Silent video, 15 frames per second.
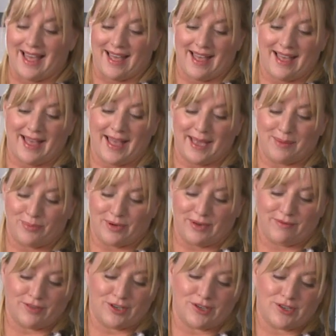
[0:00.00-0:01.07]
a hybrid
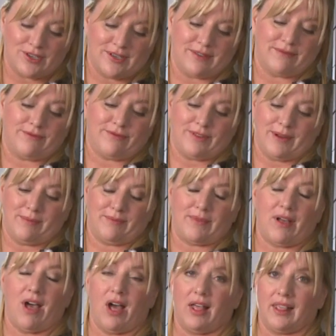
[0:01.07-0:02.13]
version from
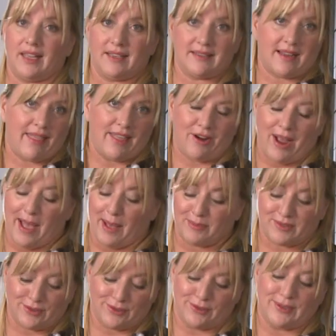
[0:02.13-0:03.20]
Holland. They're
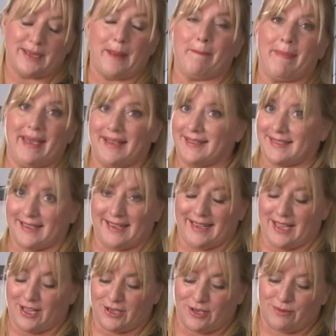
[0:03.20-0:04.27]
absolutely amazing,
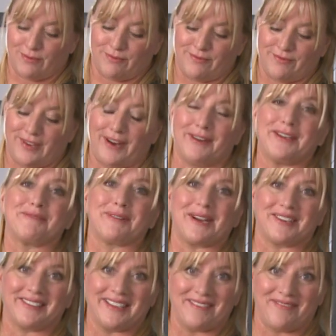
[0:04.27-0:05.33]
and you very
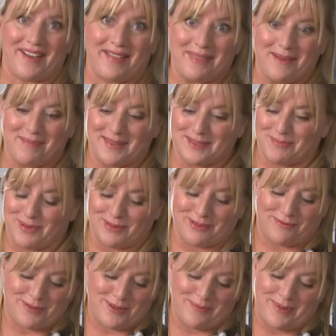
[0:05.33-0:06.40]
rarely find them this
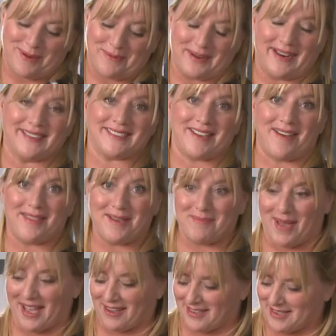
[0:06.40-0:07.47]
beautiful, but when I saw them,
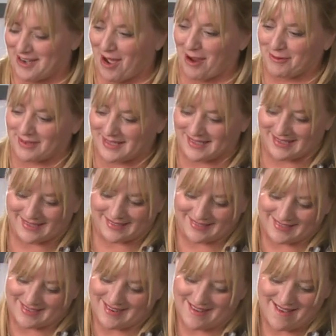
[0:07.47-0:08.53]
I could not
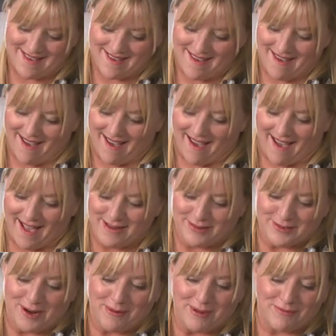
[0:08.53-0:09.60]
resist. I
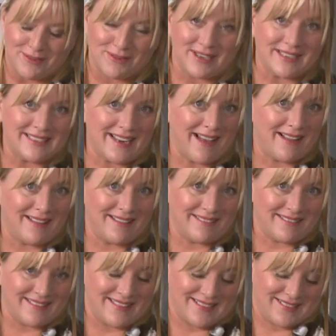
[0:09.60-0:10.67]
don't know if you can
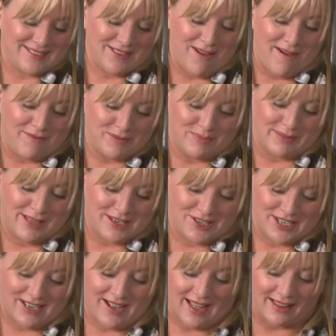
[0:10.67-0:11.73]
tell the soft
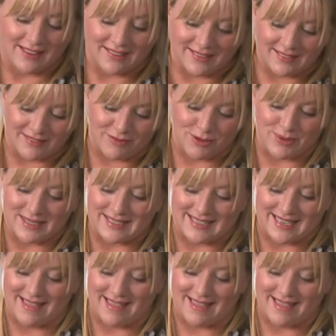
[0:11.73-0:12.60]
blushy color, if you can see